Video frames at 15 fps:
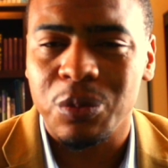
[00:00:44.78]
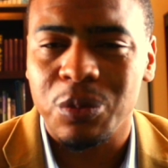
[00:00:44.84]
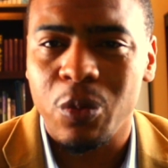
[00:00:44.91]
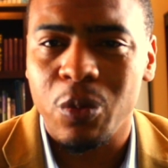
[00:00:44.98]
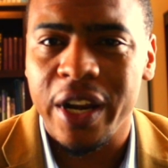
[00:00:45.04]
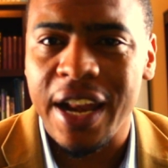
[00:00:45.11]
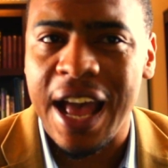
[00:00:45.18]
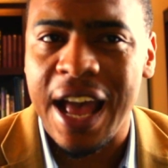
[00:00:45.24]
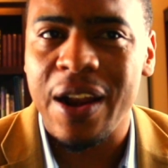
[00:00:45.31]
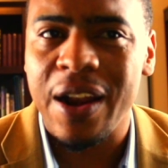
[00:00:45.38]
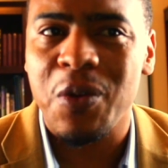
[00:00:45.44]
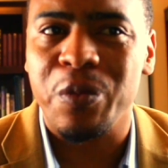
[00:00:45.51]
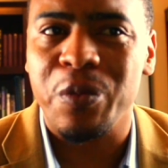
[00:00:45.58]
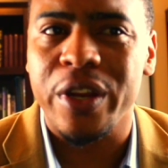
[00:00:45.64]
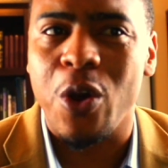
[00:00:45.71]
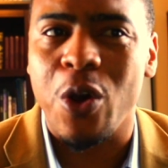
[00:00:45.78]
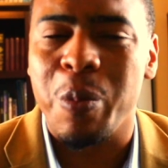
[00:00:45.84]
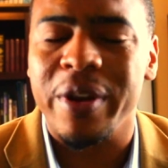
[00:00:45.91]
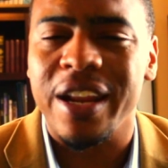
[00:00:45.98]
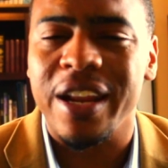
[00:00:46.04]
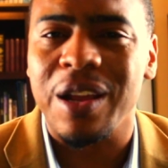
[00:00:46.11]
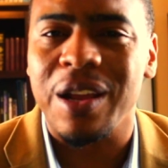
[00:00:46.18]
We're not
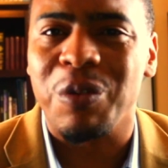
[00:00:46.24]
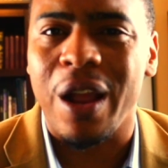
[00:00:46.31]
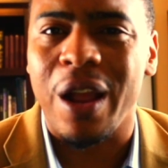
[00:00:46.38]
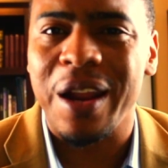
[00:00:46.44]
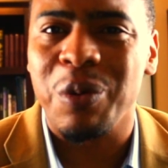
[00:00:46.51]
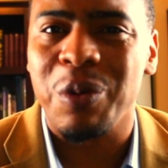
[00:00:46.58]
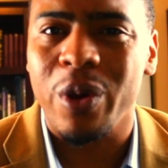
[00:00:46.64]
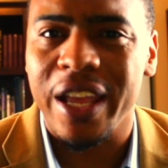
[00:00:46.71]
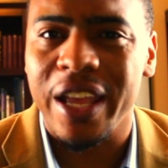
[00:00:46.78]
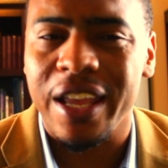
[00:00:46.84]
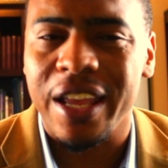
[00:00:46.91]
reopening right away.